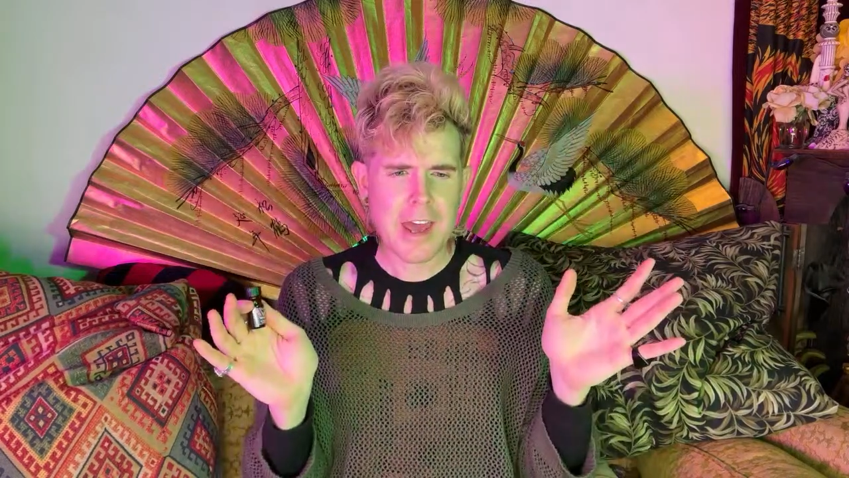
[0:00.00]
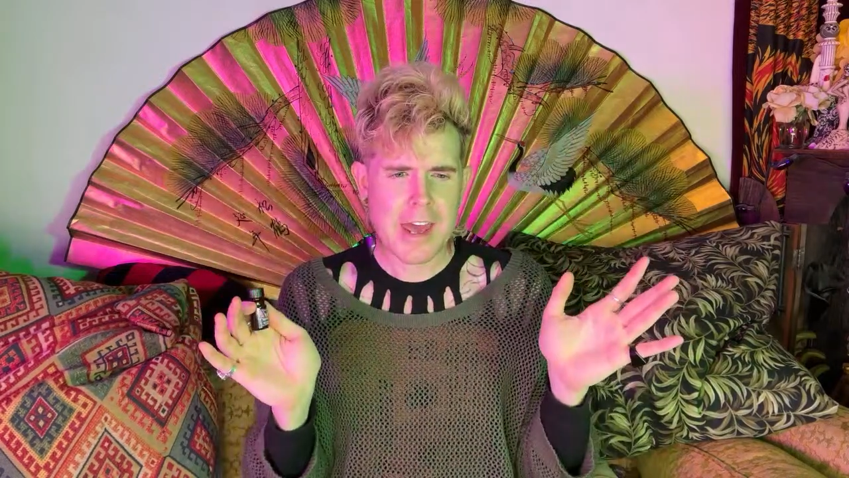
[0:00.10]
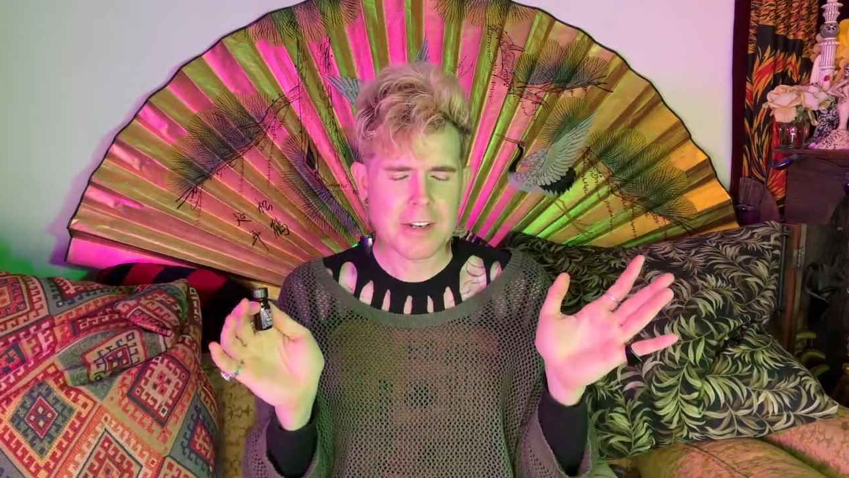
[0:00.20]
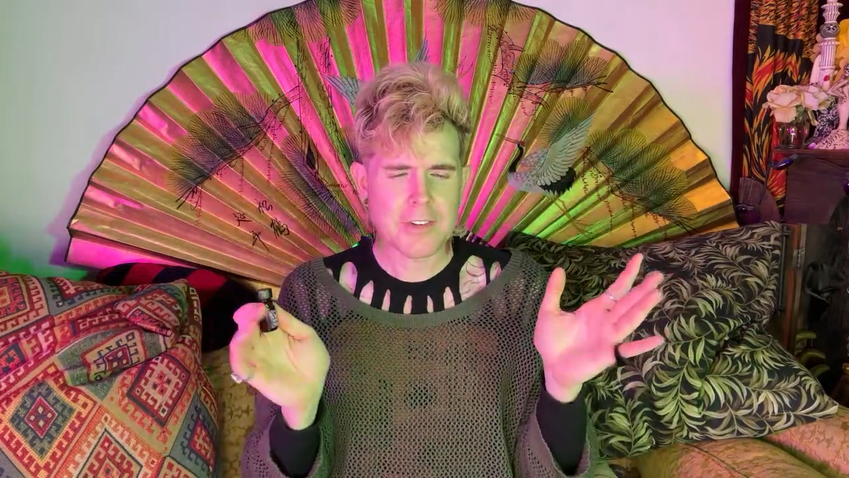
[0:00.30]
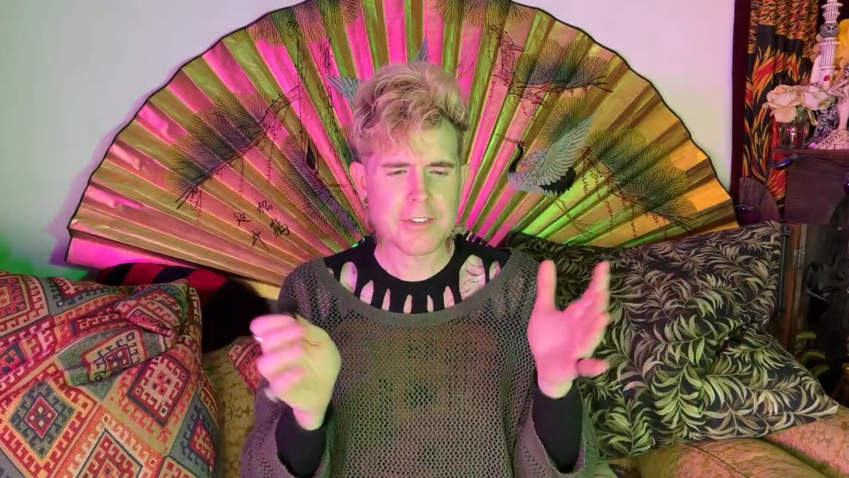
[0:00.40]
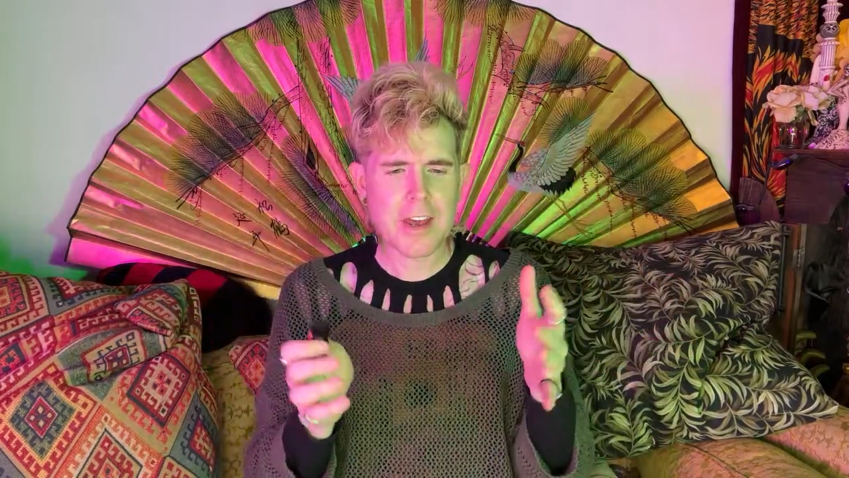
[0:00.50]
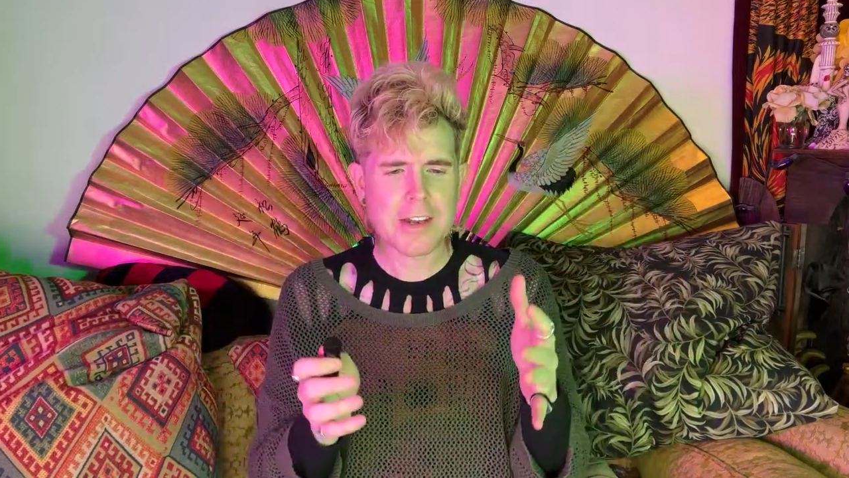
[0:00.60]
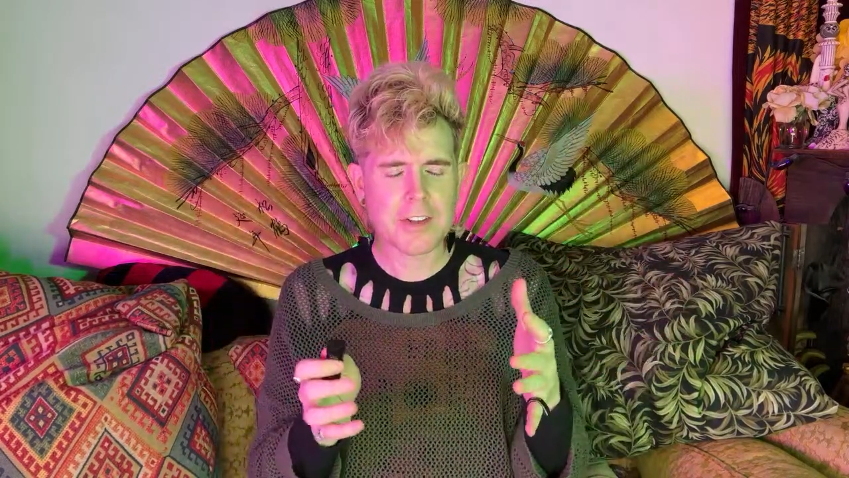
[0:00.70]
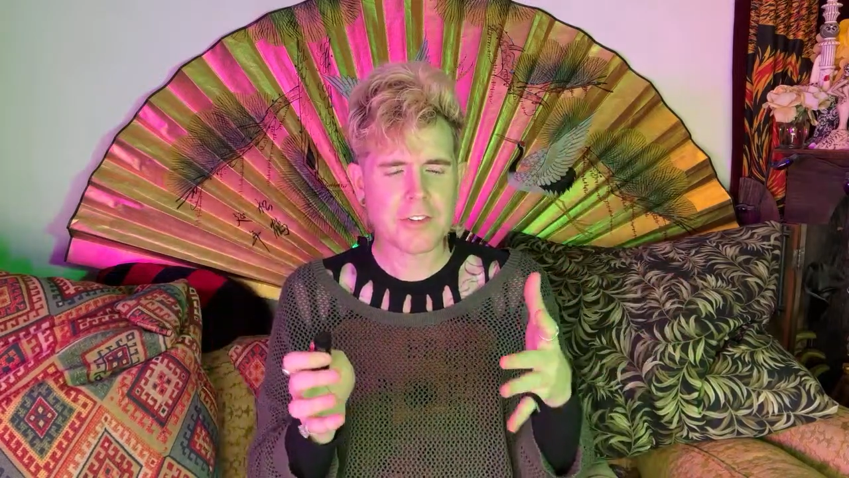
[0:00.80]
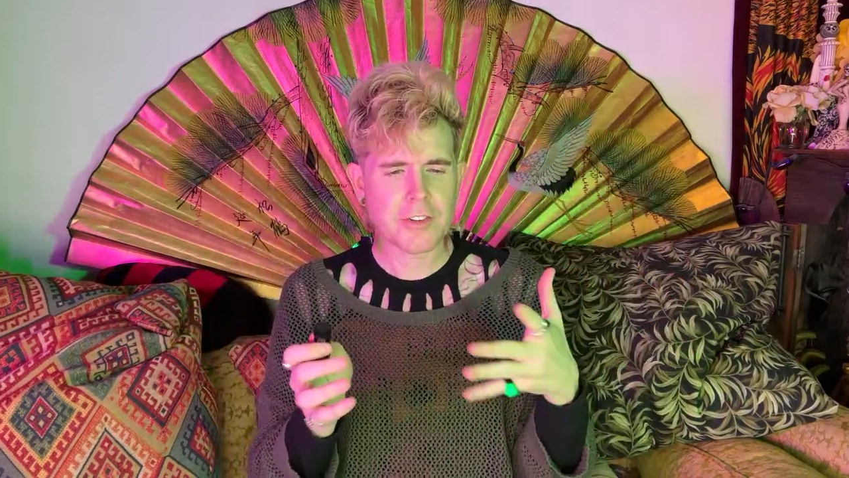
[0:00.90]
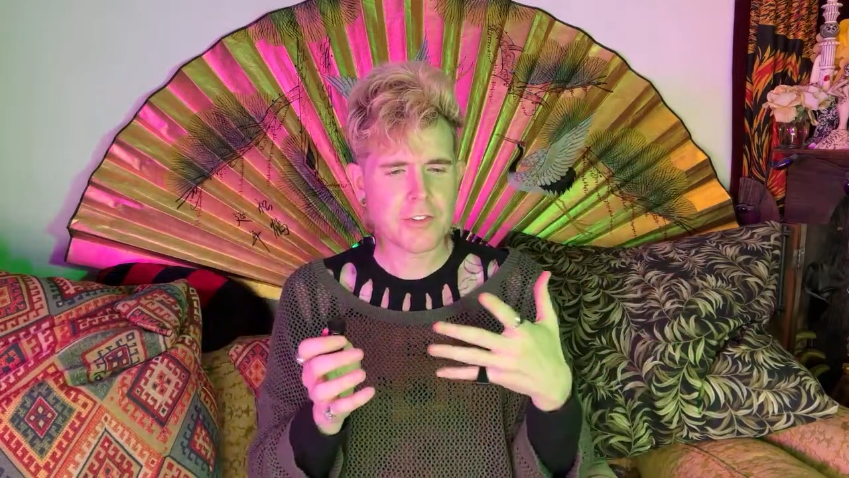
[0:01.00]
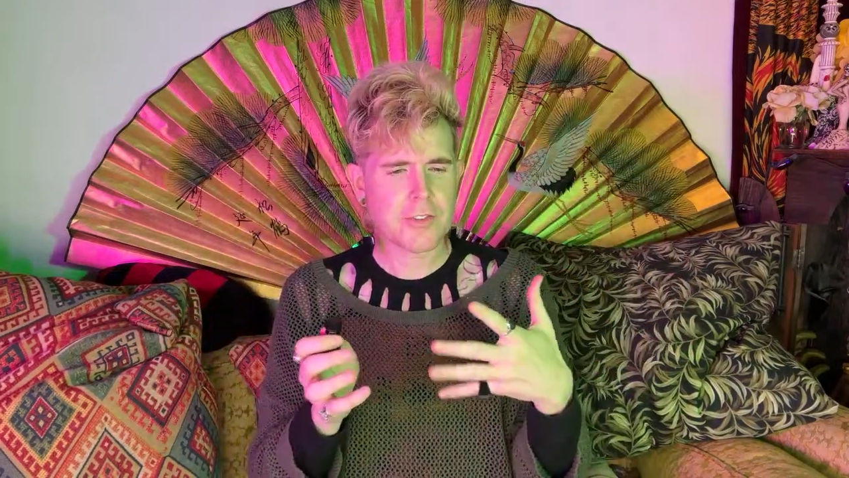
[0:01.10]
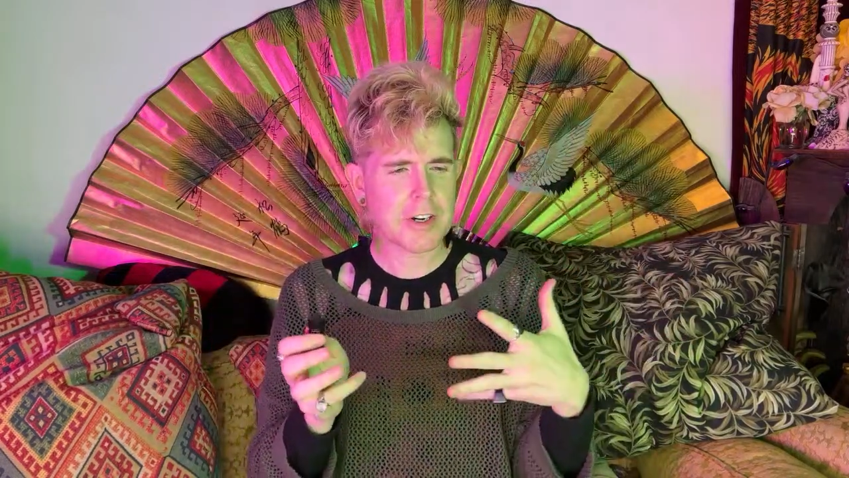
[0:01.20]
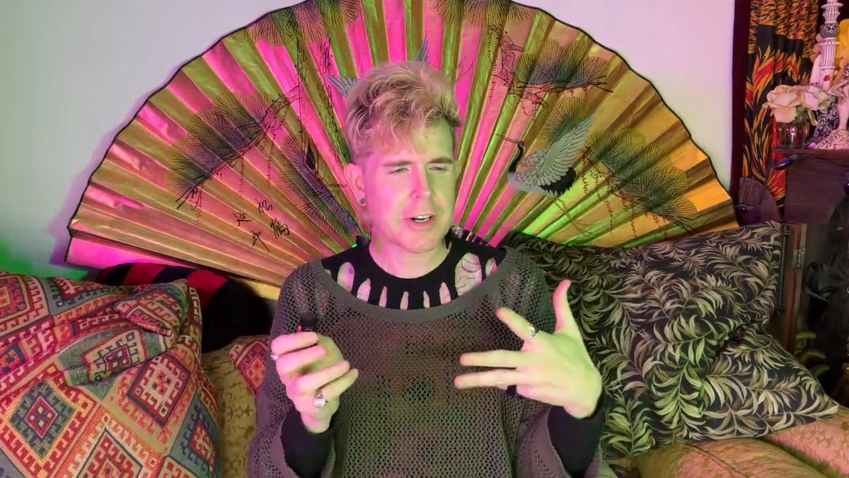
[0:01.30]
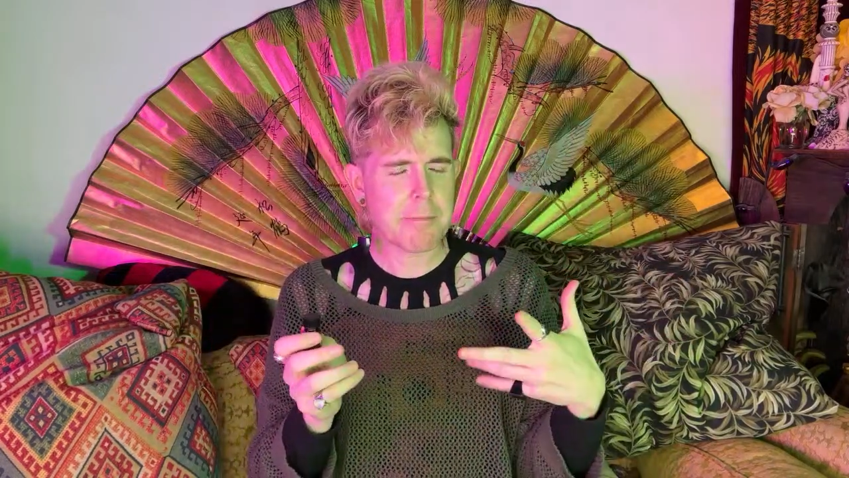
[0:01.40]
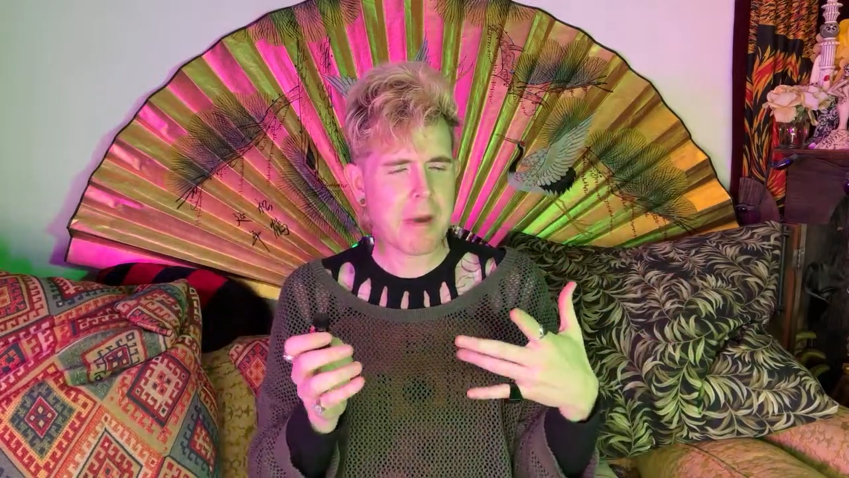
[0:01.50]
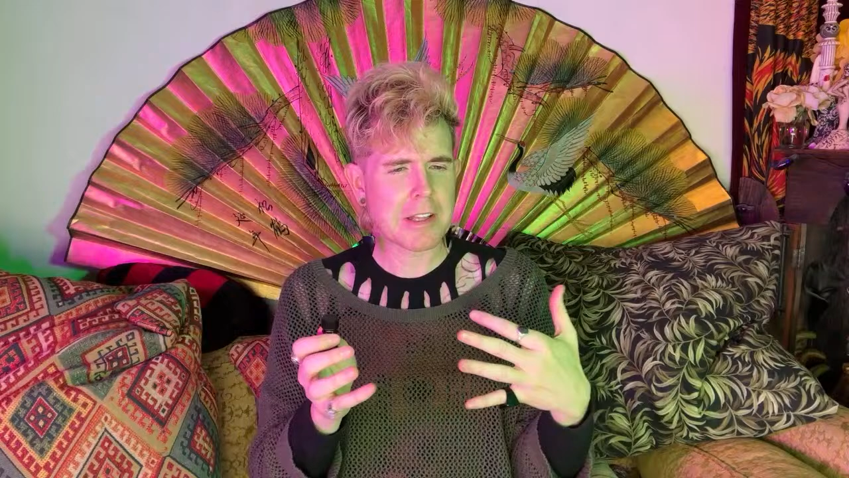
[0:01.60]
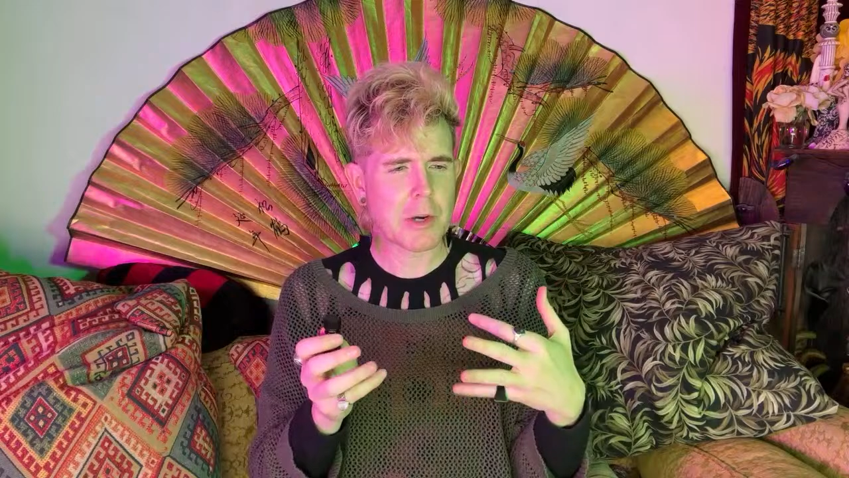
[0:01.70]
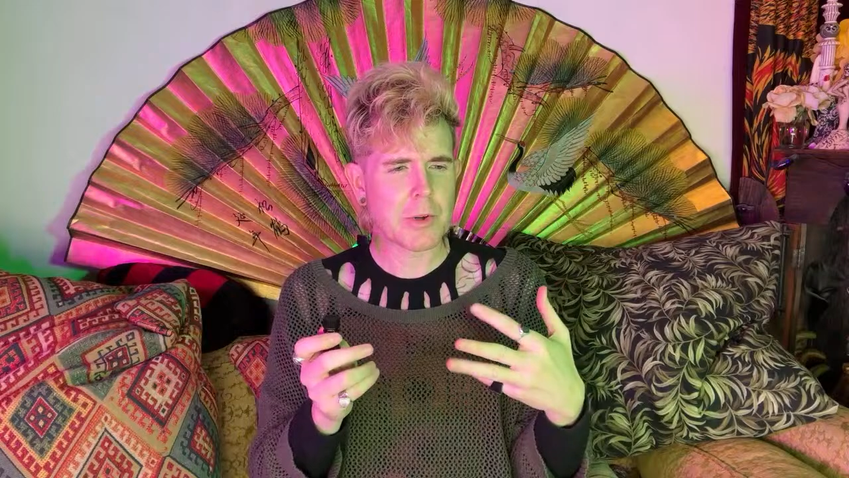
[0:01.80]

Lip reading: and instead it's just very mellow